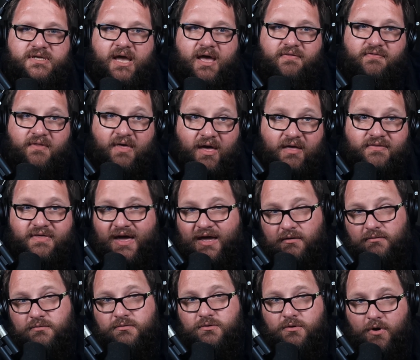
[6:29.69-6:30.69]
And
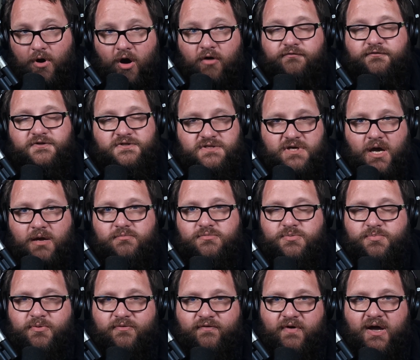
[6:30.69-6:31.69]
that oftentimes
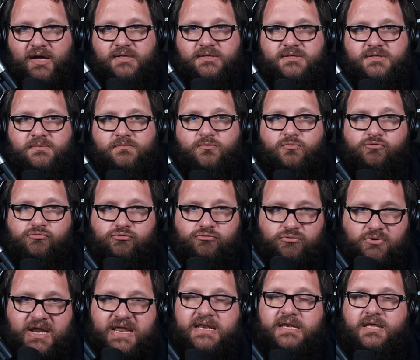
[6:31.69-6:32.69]
provides some
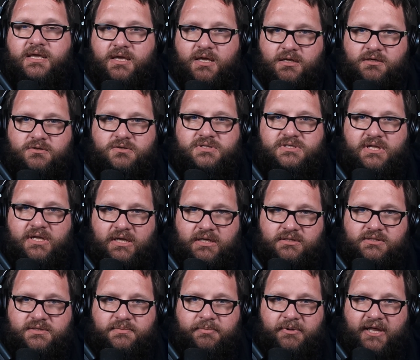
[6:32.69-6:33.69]
really interesting
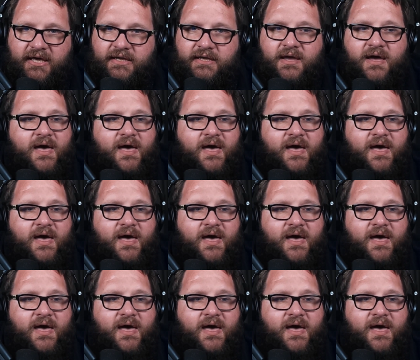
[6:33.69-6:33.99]
interplay.